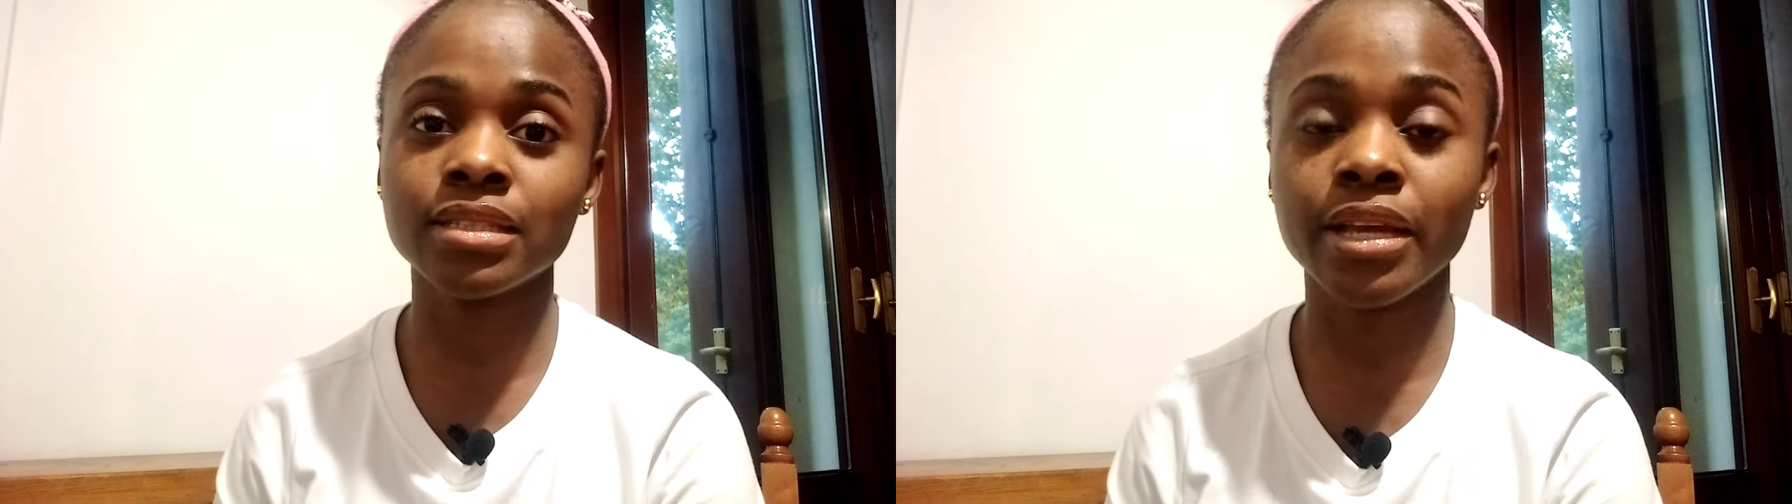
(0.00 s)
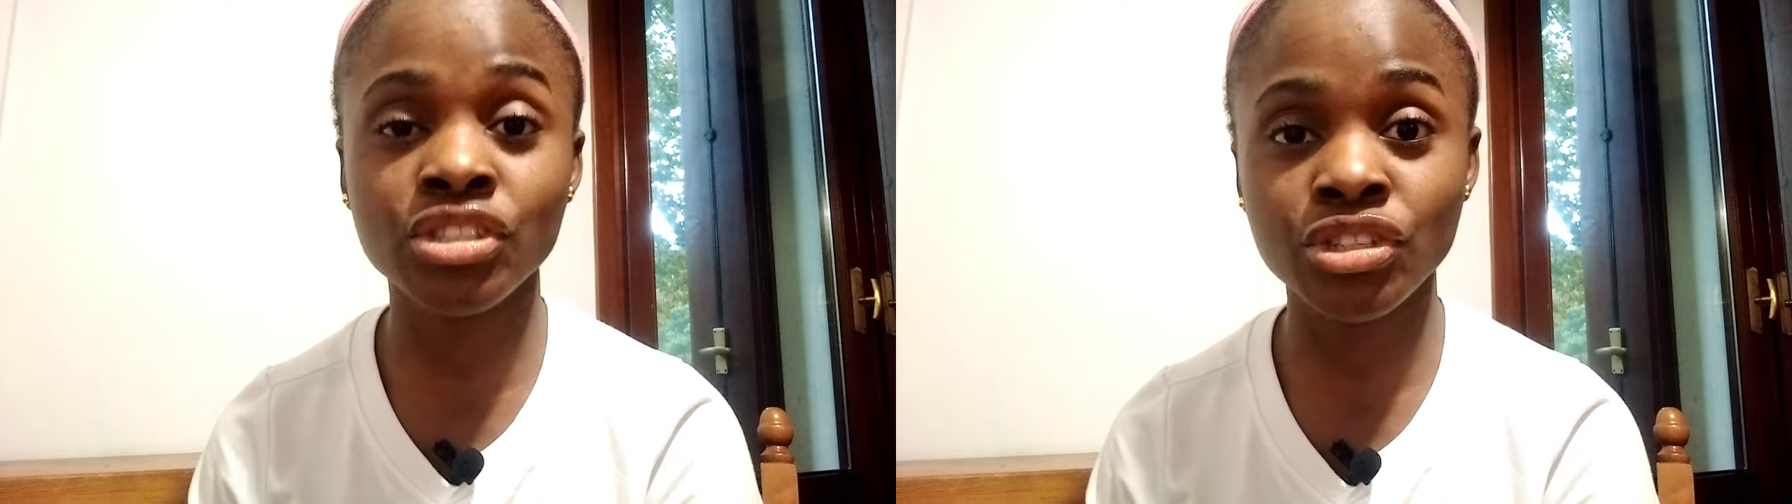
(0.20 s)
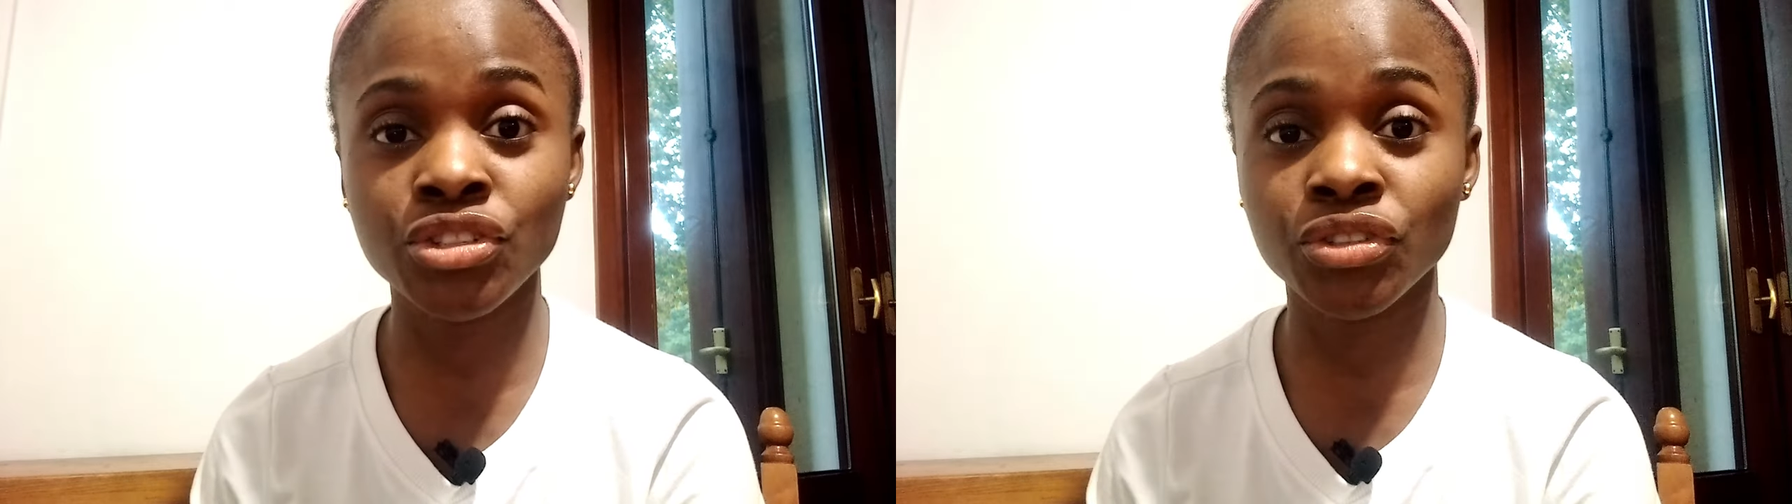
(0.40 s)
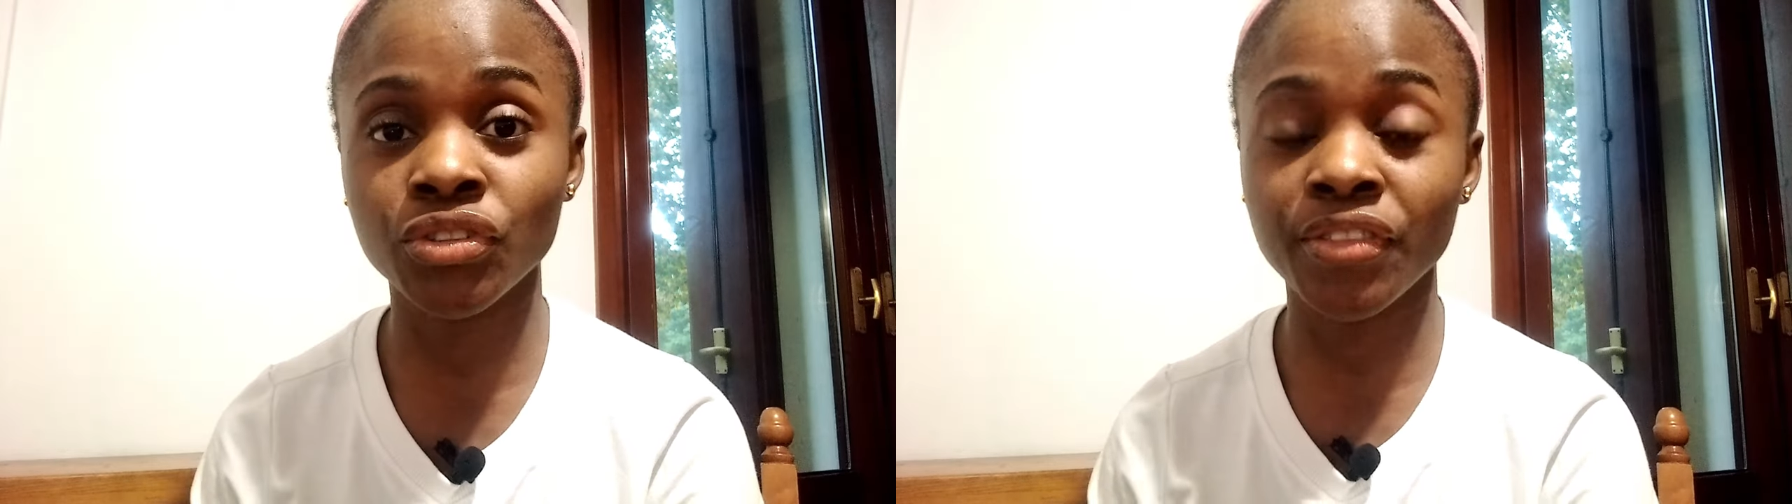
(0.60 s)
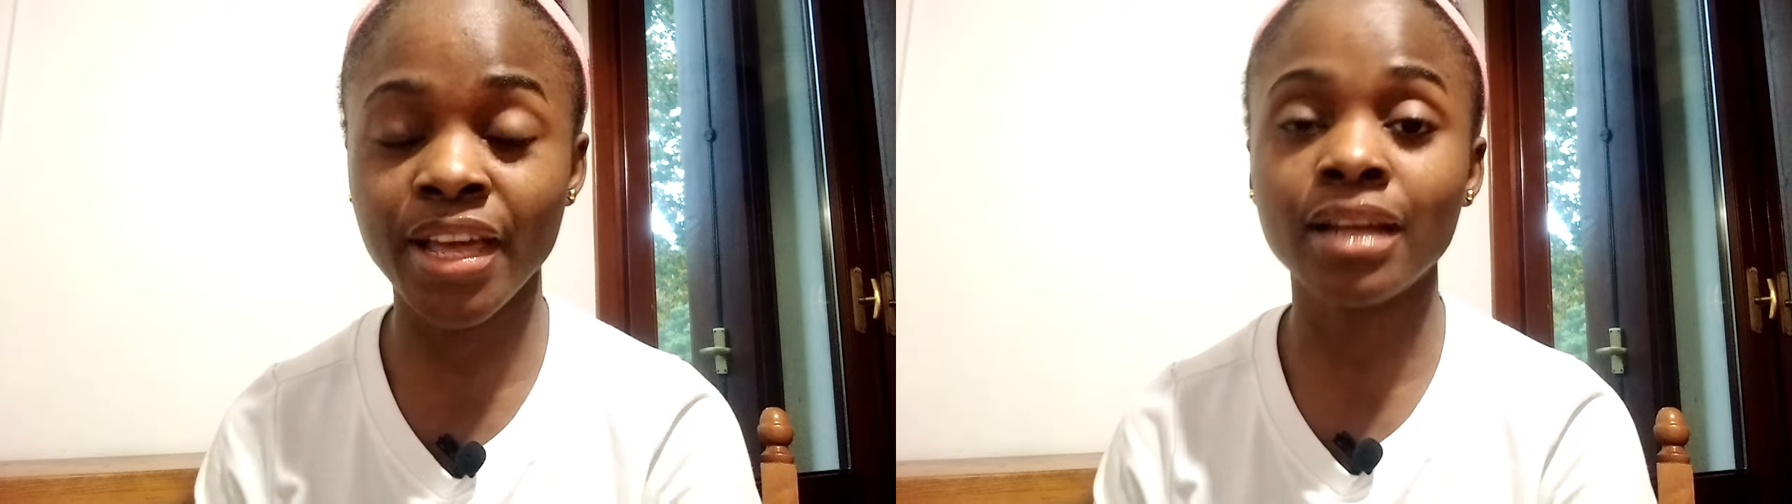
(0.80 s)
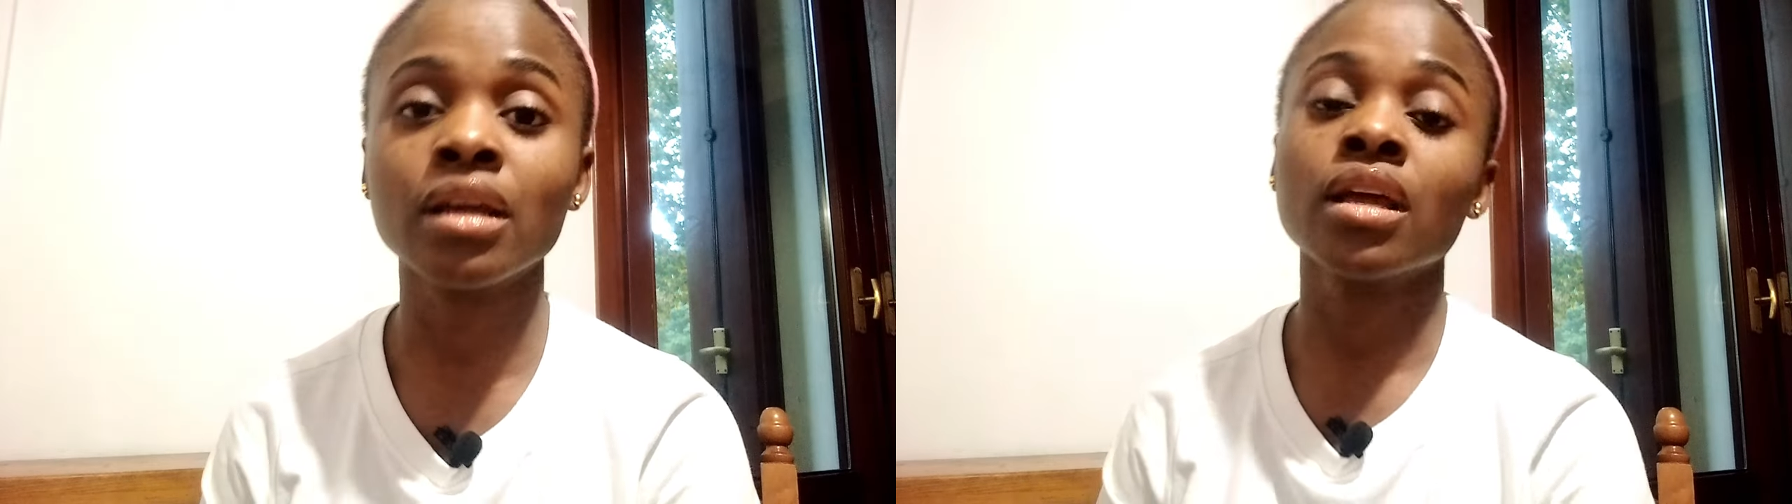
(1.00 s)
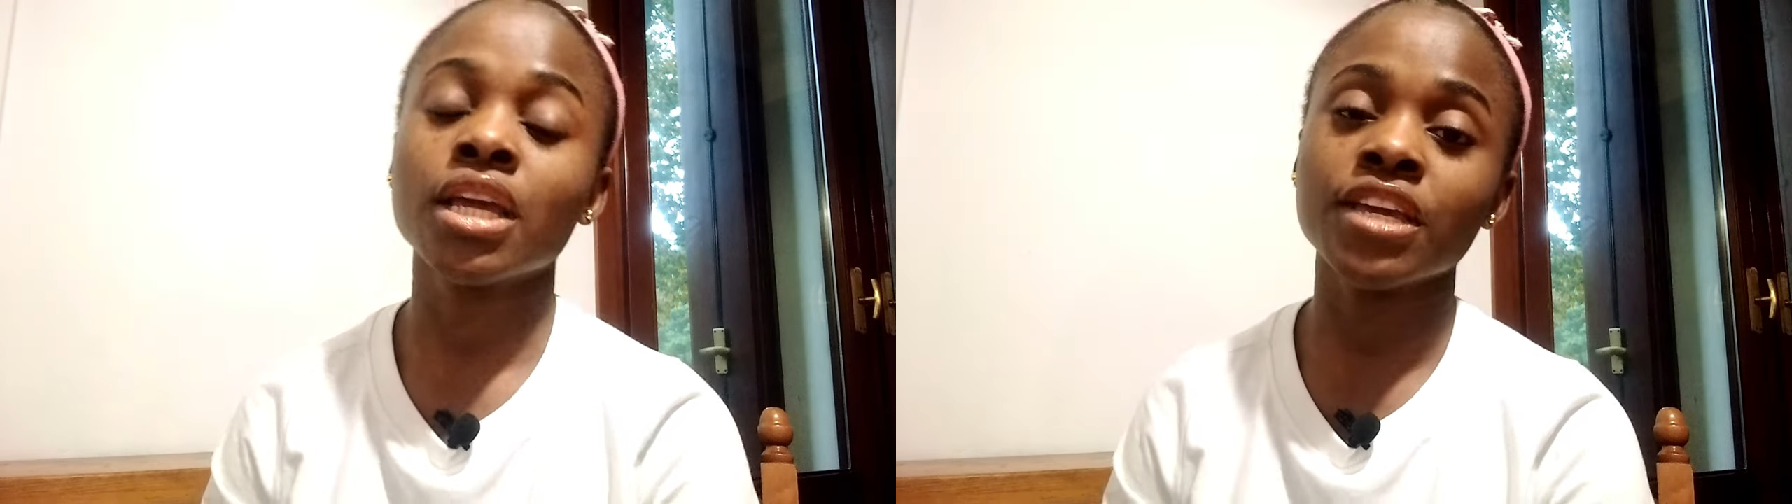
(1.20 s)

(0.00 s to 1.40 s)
their decision on that